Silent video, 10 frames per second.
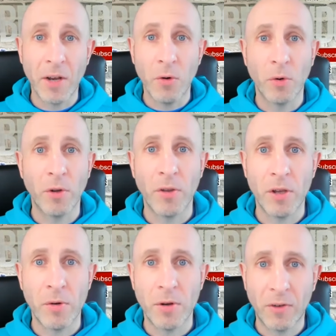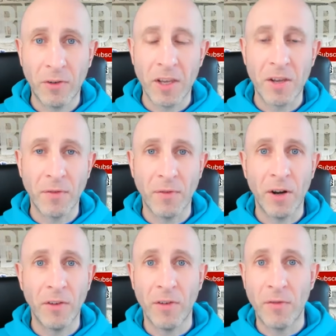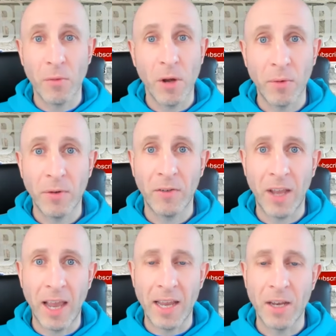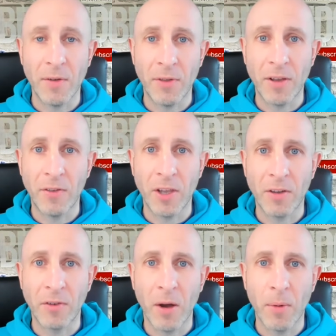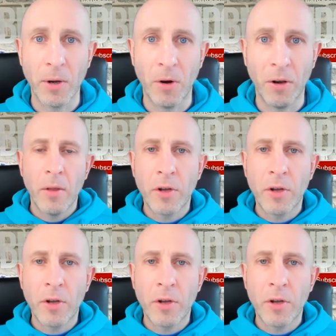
in order that you could seek advice if you noticed any of these things going on.